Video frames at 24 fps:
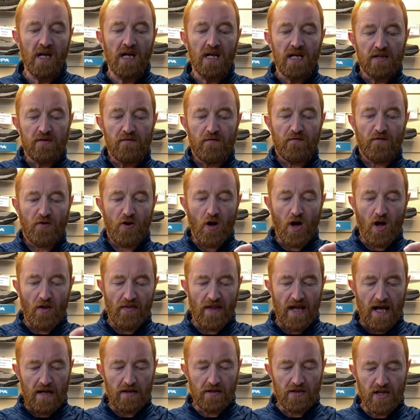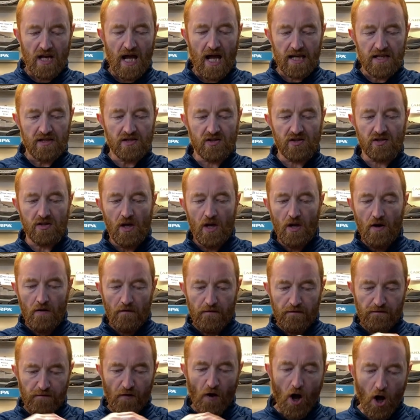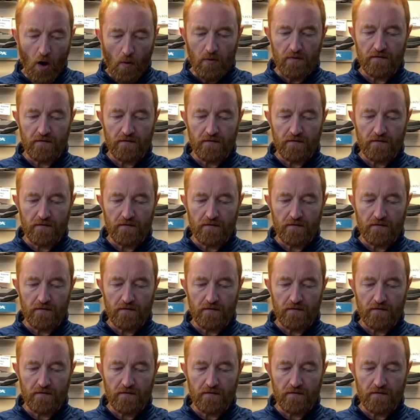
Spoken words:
You've got that nice forward